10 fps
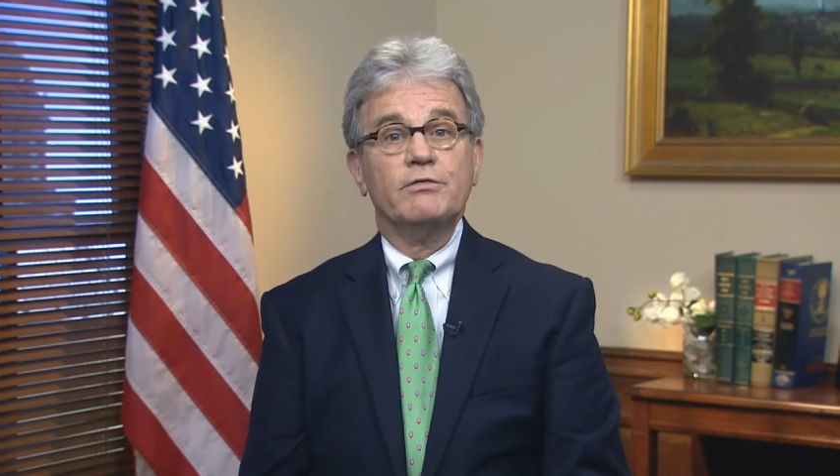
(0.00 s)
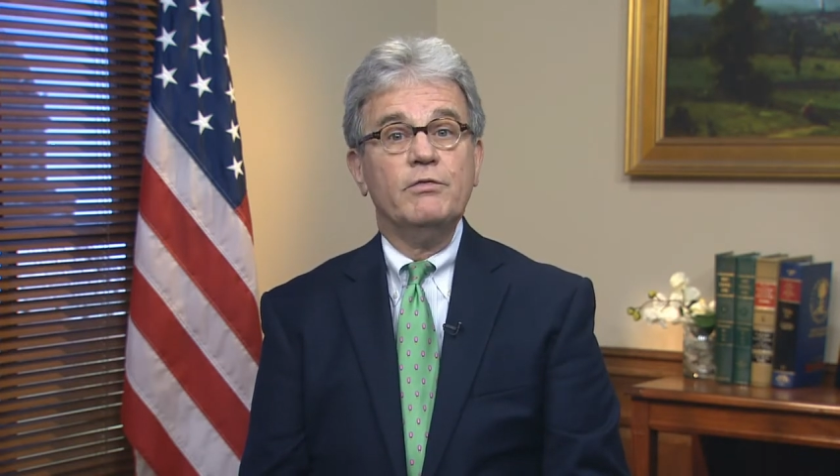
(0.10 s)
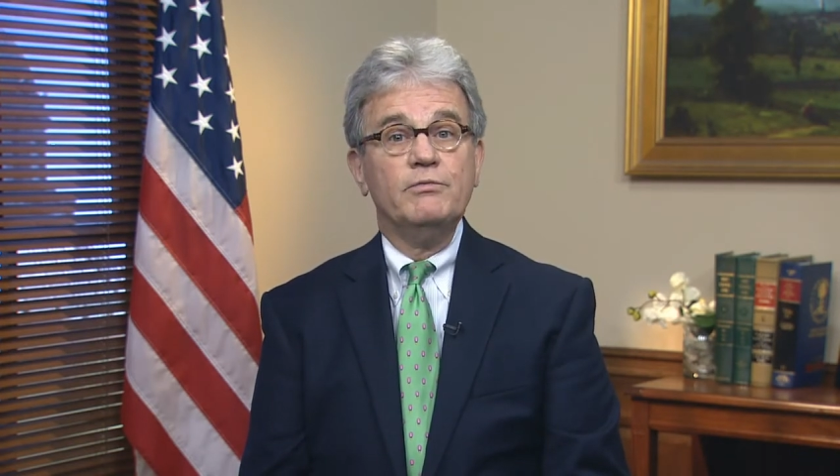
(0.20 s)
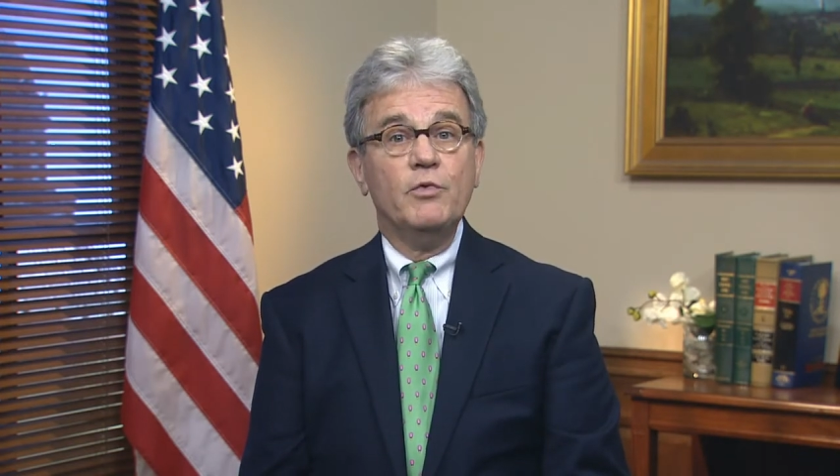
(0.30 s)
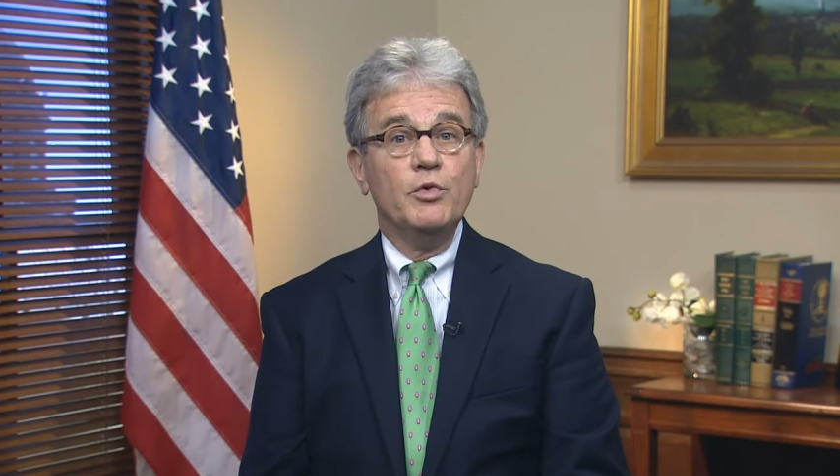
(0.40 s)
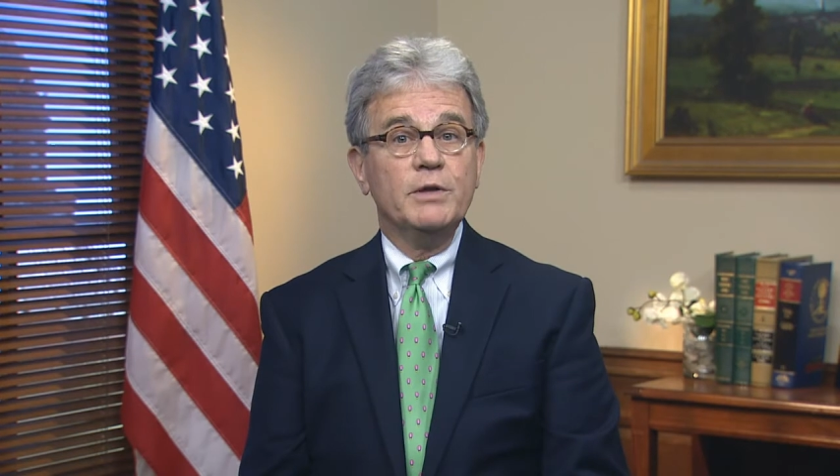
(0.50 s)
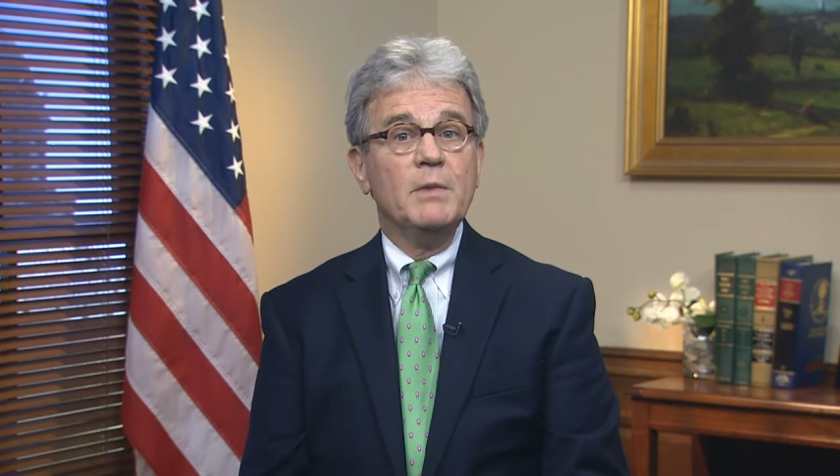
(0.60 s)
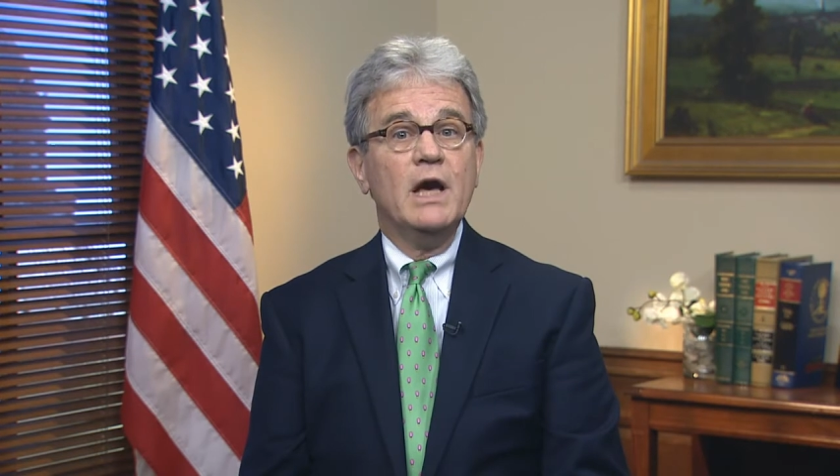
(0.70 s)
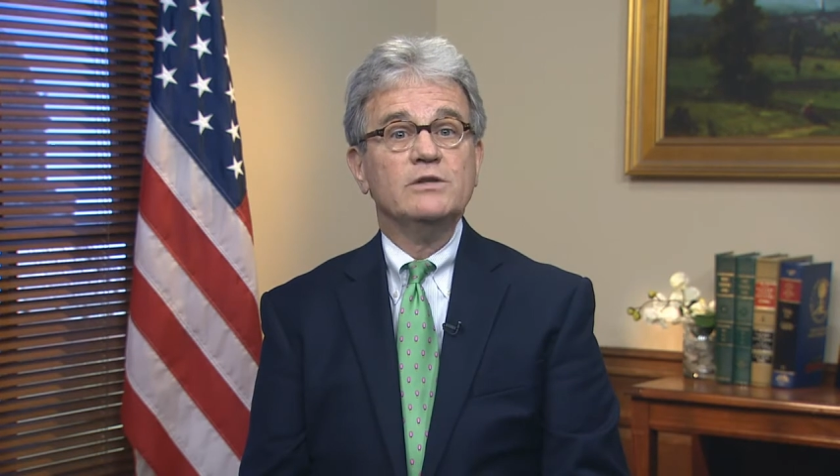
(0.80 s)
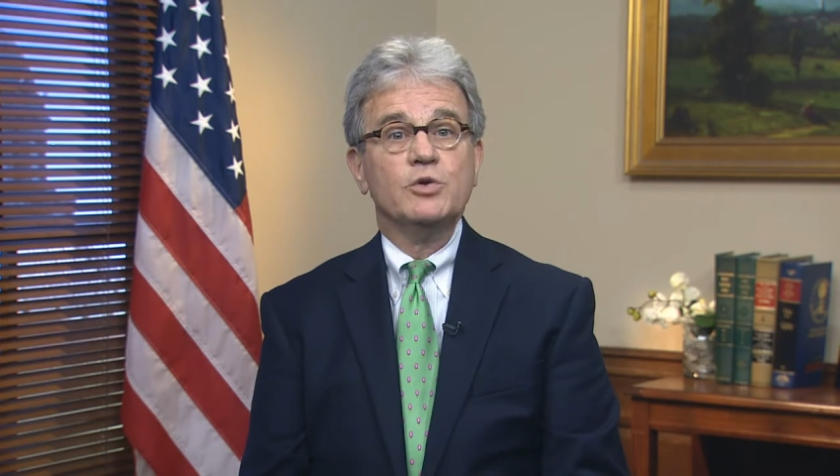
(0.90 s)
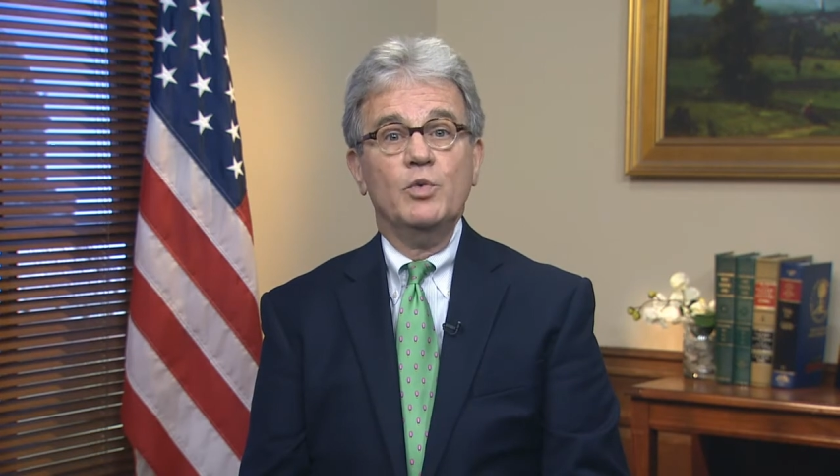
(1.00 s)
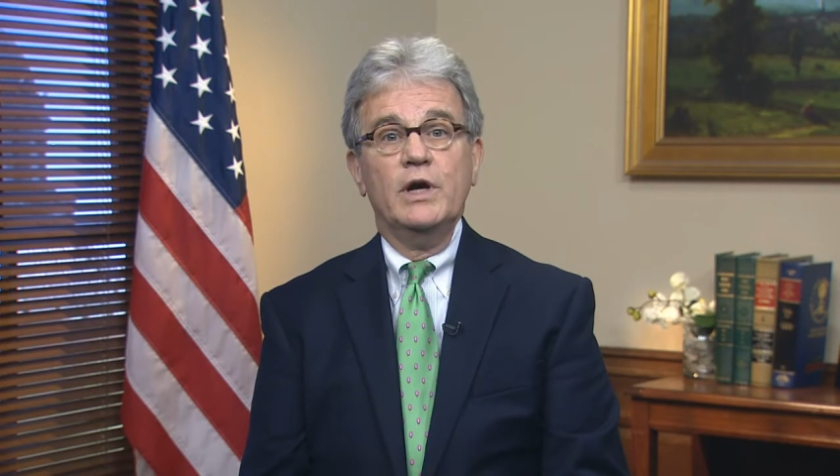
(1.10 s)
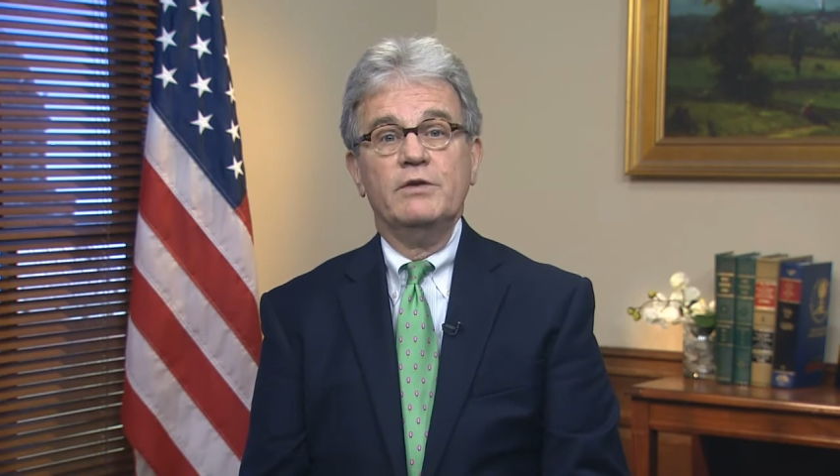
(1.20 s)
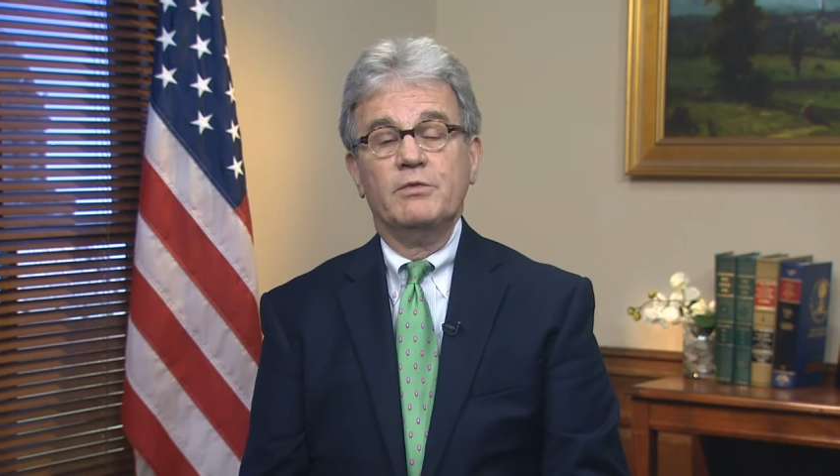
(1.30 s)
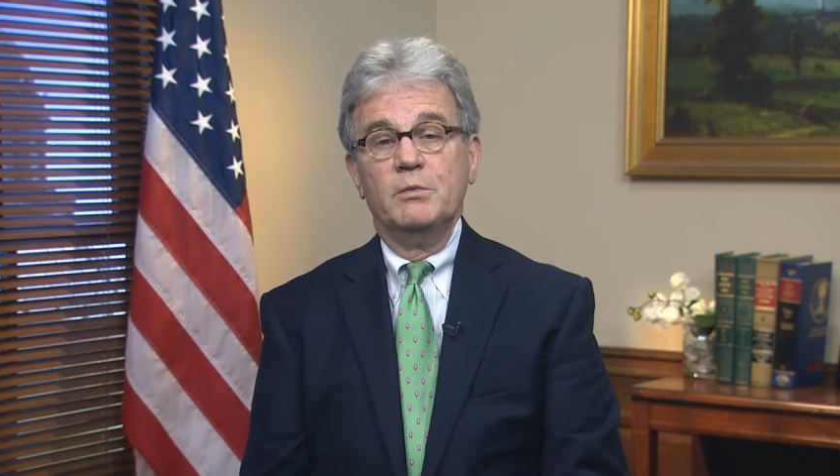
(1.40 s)
40 miles
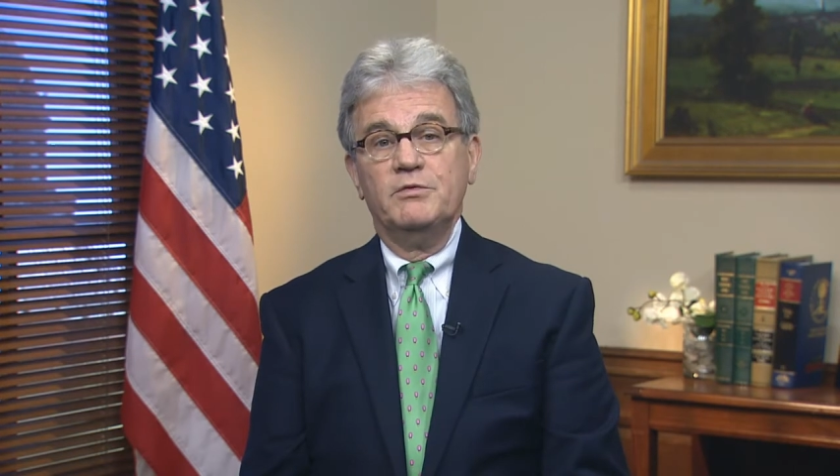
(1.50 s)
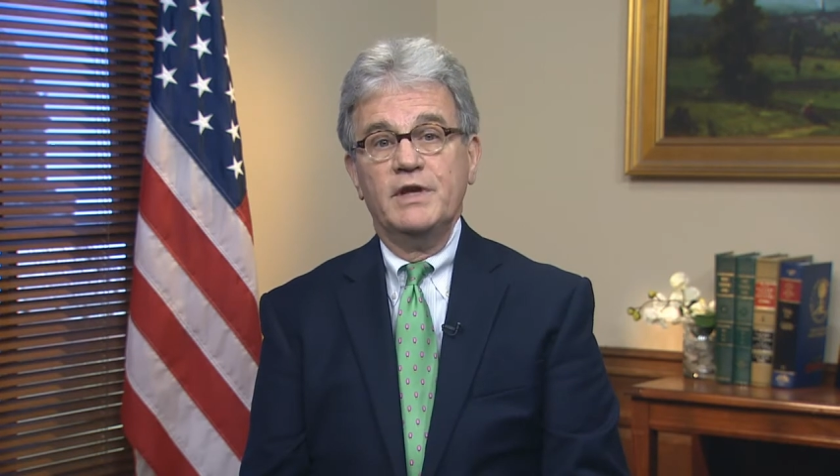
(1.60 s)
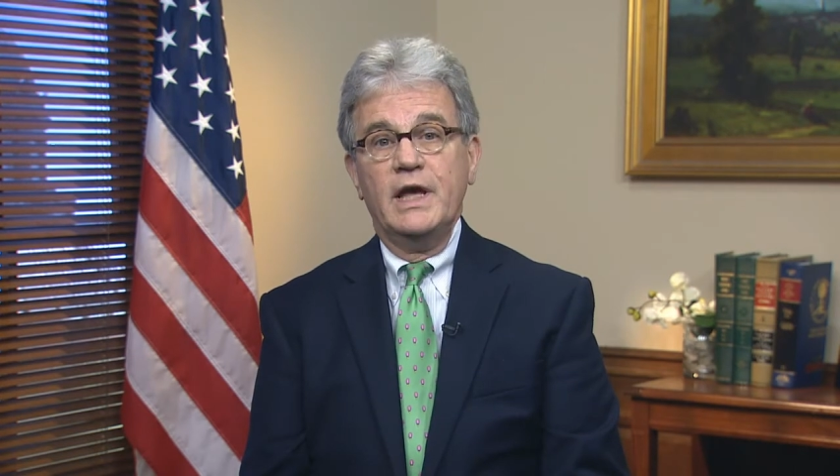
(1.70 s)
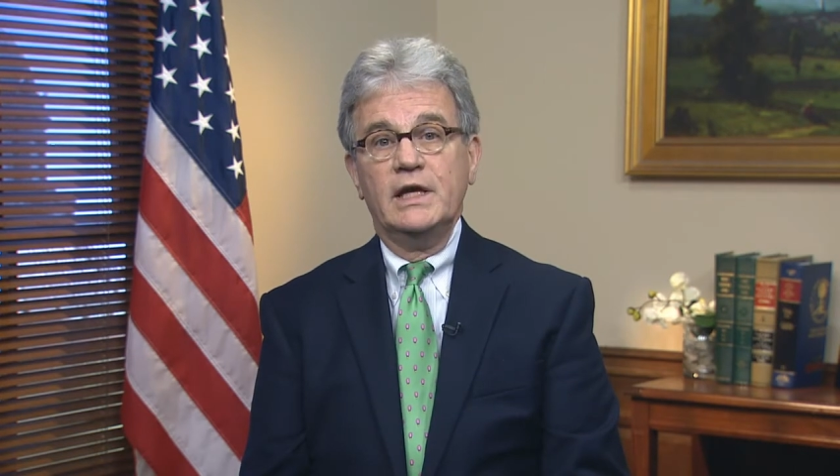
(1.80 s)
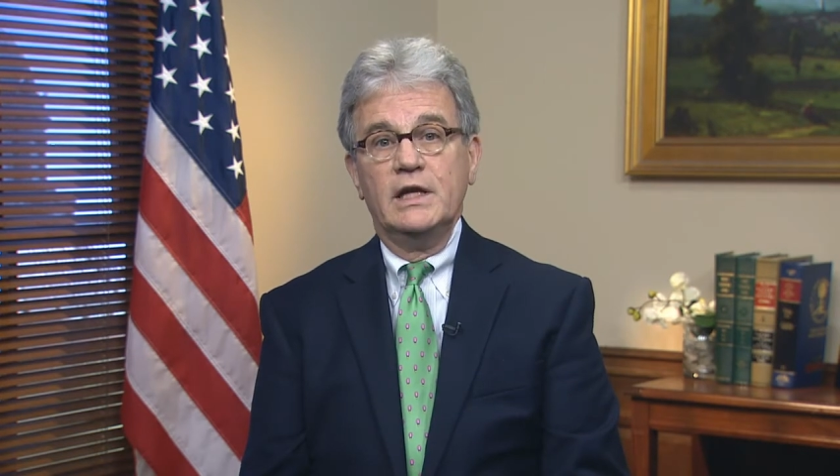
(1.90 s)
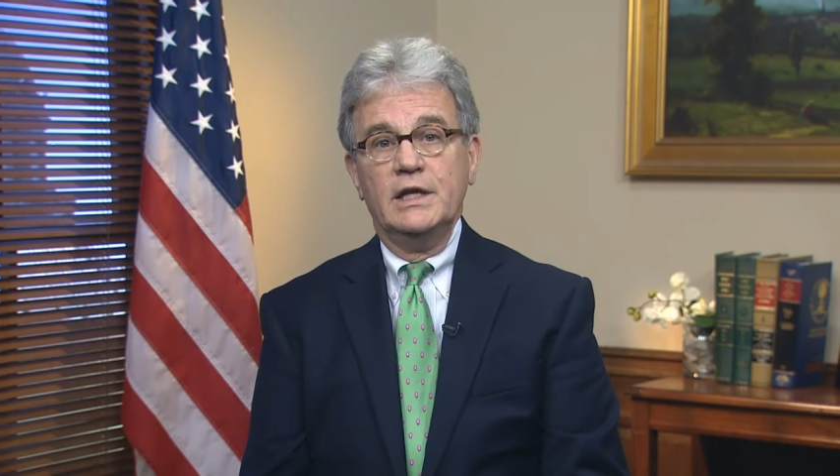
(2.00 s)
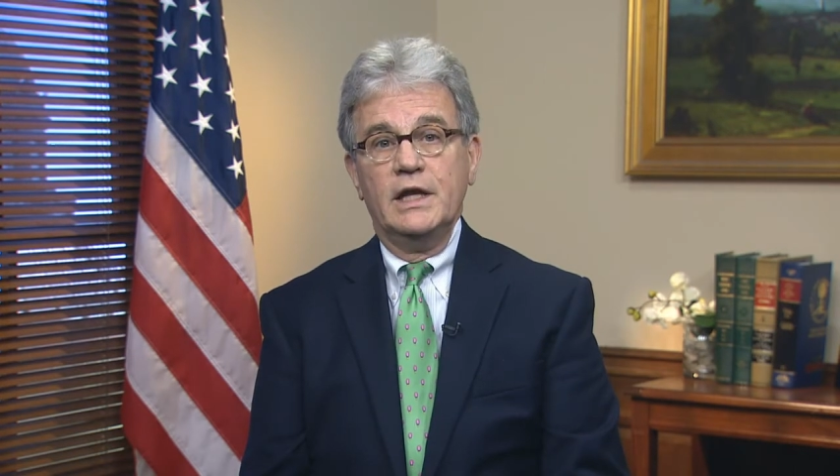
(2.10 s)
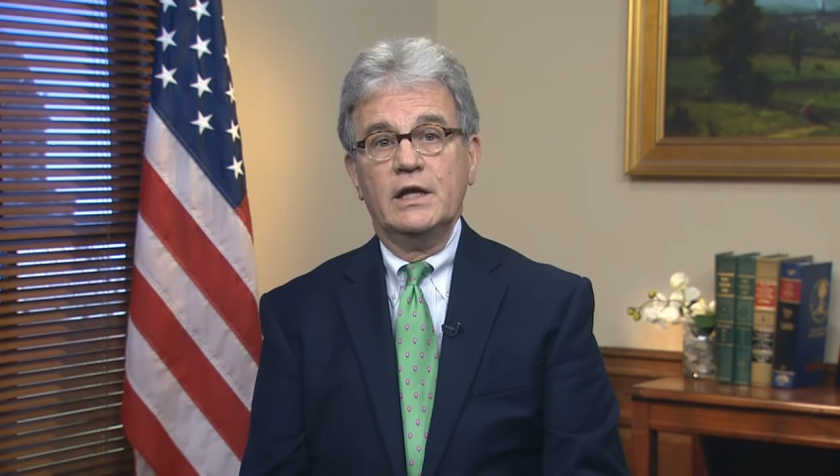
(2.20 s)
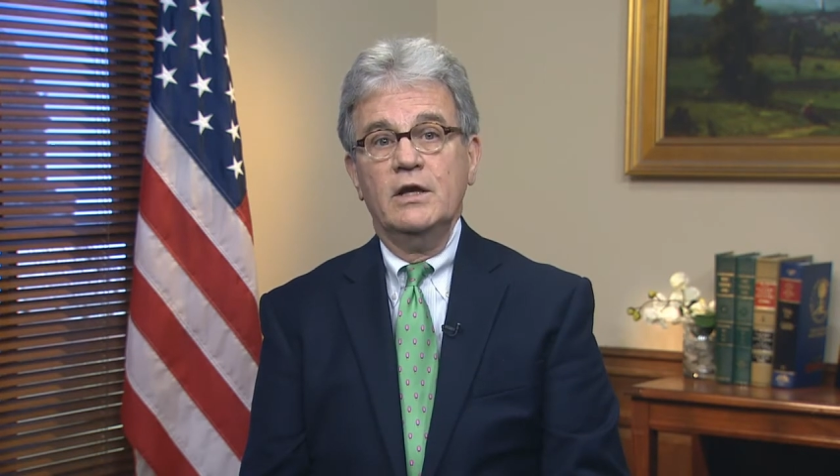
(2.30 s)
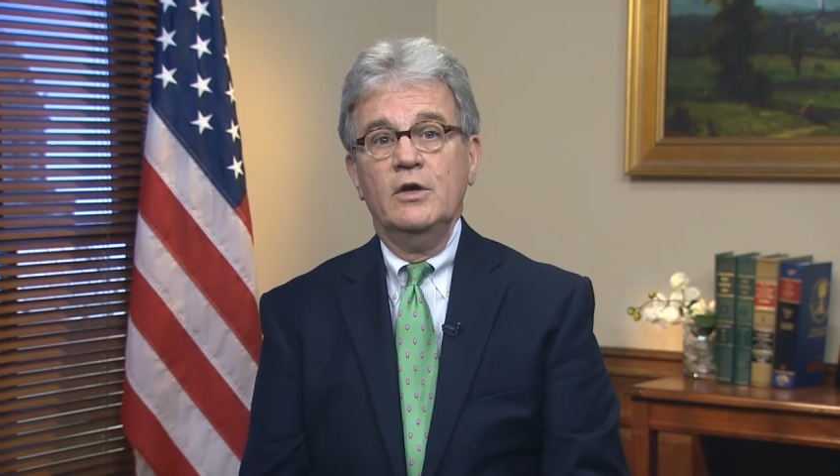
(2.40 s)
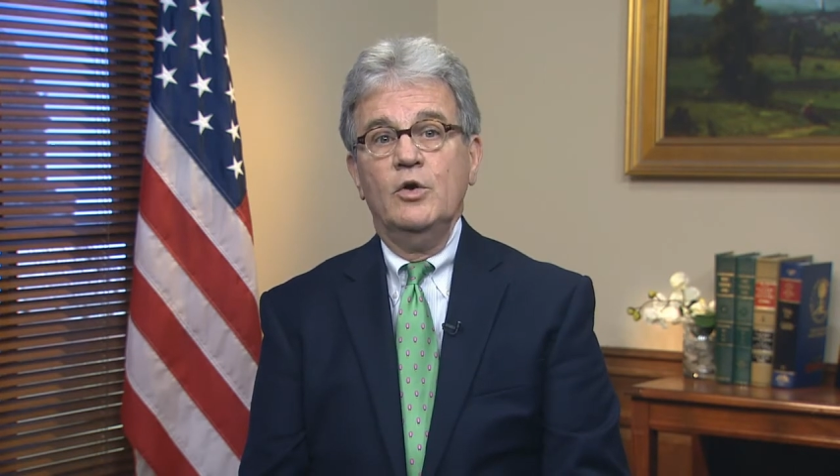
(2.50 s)
away from a VA clinic